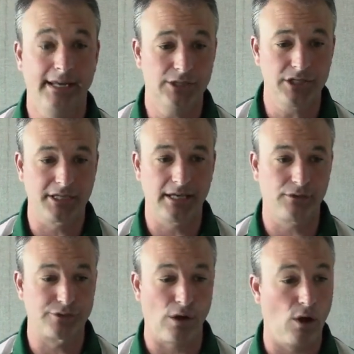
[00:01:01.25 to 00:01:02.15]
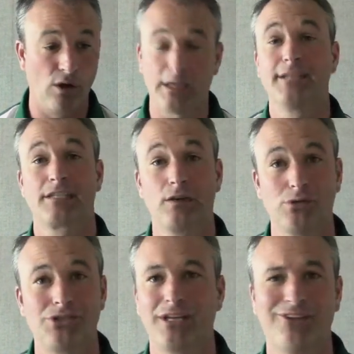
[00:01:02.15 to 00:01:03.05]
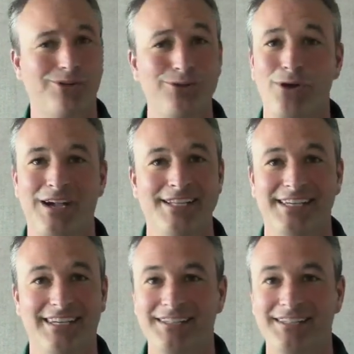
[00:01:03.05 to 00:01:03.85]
And just like there's all kinds of coaches out there, there's all kinds of